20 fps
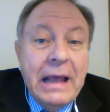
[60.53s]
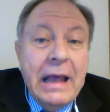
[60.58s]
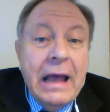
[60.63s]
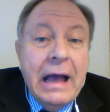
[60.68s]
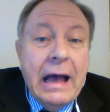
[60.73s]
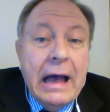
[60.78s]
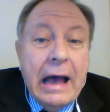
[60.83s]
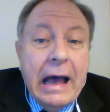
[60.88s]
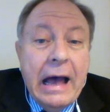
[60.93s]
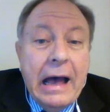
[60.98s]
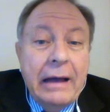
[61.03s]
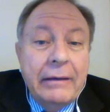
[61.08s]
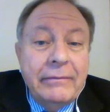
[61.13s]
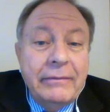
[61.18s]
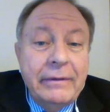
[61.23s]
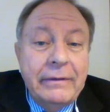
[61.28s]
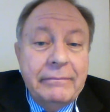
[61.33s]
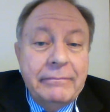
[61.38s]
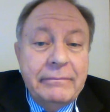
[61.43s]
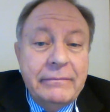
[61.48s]
and
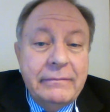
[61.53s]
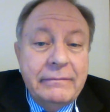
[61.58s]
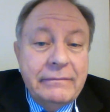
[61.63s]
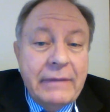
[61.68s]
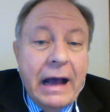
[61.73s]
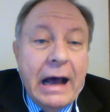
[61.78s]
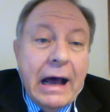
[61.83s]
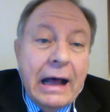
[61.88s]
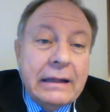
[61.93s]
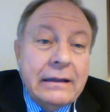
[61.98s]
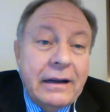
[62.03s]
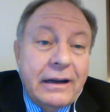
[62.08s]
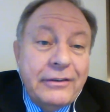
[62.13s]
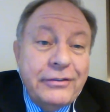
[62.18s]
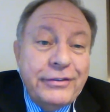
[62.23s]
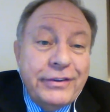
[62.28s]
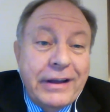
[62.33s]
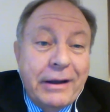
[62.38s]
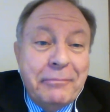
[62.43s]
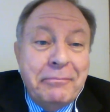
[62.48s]

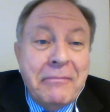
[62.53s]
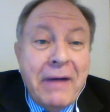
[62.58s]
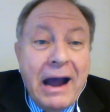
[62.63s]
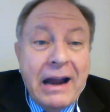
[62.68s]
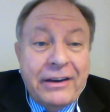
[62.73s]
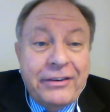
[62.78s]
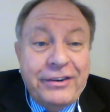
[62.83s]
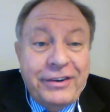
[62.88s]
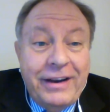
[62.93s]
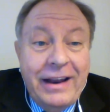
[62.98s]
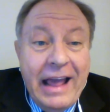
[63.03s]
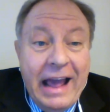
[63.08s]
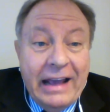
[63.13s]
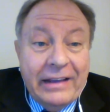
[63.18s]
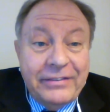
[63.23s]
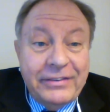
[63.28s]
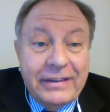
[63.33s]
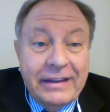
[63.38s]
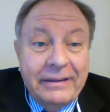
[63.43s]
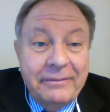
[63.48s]
others are much
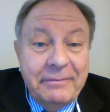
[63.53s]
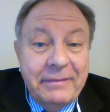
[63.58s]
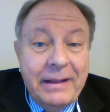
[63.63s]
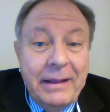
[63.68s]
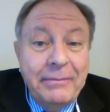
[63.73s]
less. Let me